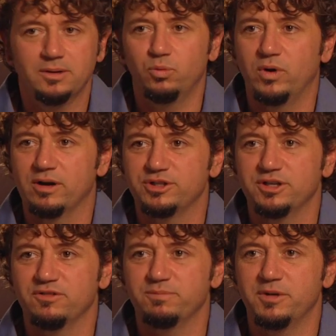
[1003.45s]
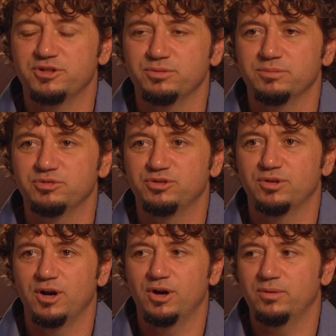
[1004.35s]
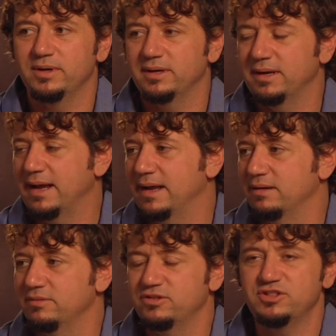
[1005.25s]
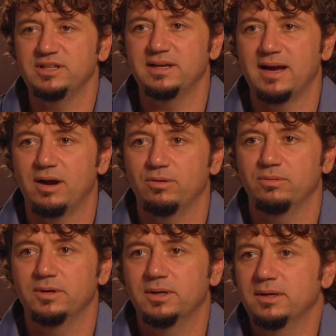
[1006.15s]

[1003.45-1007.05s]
where shelf mushrooms grow and see how